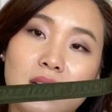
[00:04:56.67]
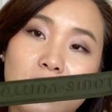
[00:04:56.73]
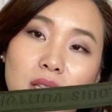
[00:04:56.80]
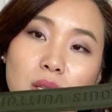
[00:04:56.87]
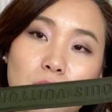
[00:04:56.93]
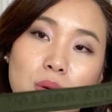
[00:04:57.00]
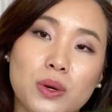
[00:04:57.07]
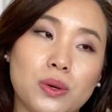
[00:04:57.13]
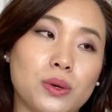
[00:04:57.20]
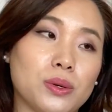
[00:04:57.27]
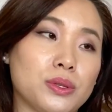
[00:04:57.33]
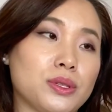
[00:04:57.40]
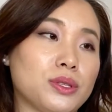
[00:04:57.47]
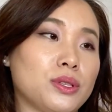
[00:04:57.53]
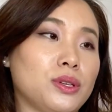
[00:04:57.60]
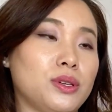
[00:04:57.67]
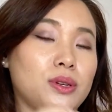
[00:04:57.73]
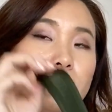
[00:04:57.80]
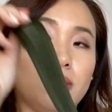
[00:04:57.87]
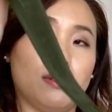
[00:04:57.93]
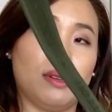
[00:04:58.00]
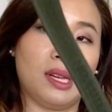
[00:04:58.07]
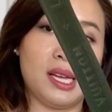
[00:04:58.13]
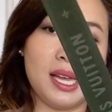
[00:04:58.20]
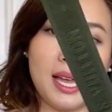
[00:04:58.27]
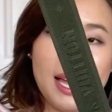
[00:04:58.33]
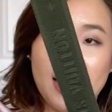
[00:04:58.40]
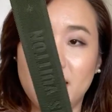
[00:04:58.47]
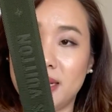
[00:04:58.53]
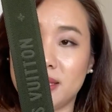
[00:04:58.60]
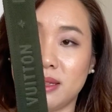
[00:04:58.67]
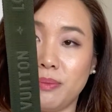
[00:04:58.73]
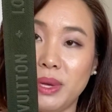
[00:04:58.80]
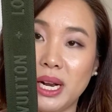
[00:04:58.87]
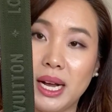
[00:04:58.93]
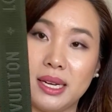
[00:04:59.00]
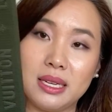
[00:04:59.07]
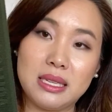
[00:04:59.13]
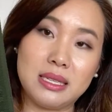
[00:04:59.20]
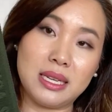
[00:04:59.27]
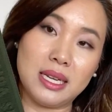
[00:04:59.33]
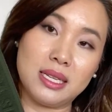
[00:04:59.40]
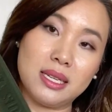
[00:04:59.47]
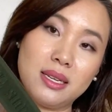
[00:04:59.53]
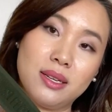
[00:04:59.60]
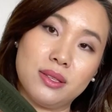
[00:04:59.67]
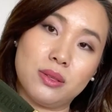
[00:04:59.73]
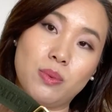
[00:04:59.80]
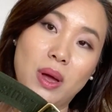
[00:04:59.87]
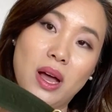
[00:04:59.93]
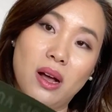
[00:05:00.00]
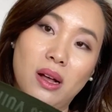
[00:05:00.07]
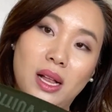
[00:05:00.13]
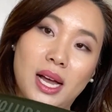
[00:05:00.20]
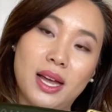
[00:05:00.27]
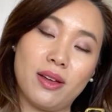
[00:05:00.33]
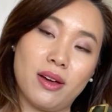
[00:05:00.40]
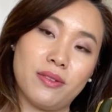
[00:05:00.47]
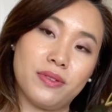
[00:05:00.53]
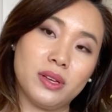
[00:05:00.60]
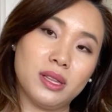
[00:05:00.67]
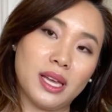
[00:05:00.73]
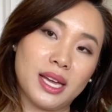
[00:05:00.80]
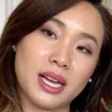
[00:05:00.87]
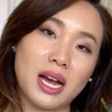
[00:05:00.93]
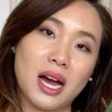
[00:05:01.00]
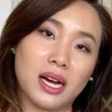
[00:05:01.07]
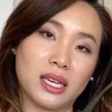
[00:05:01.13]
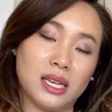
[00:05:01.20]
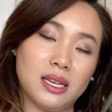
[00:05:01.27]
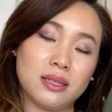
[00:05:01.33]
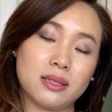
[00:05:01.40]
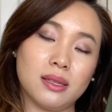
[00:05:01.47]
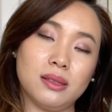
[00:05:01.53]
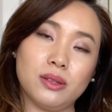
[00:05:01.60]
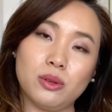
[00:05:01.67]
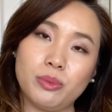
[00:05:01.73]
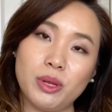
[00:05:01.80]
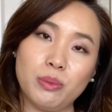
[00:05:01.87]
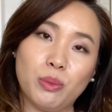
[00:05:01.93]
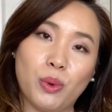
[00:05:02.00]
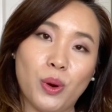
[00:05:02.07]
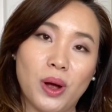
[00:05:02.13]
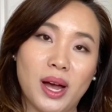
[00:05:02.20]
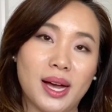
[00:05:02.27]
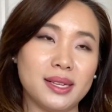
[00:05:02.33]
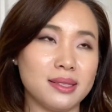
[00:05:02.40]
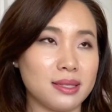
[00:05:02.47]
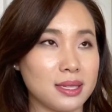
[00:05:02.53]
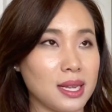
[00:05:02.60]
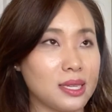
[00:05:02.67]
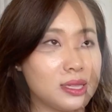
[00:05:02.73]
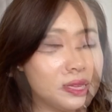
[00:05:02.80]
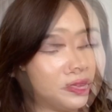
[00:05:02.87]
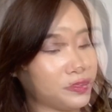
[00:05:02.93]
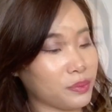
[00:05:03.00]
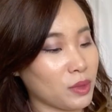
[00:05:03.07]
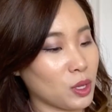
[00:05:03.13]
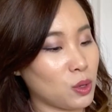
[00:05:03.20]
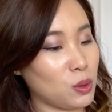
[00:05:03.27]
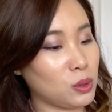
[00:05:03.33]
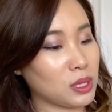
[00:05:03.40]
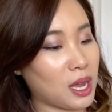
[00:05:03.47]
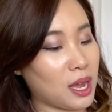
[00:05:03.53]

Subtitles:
logos And it's a bit understated as well. I feel like khaki is a little bit more understated. Gold